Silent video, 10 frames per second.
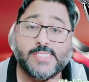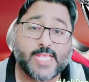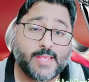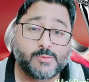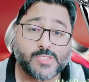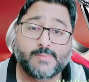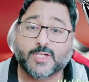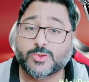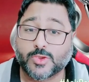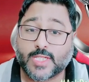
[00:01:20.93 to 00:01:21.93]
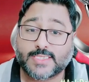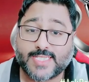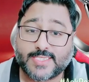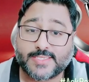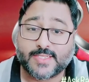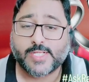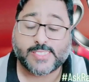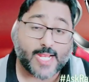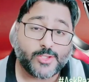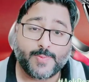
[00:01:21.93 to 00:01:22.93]
In Sahih Muslim, Rasulullah says,
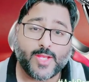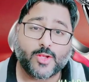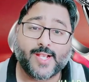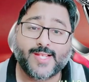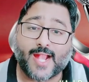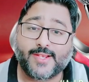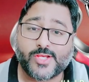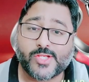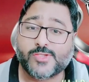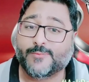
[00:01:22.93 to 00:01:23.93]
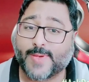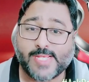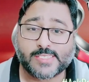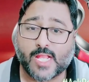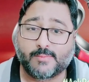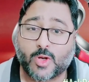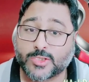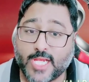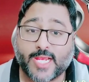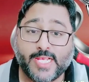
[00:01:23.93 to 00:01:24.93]
recite to me your incantations of pre-Islam or
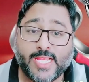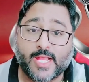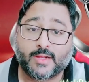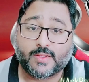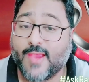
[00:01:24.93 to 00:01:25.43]
Jahiliyyah.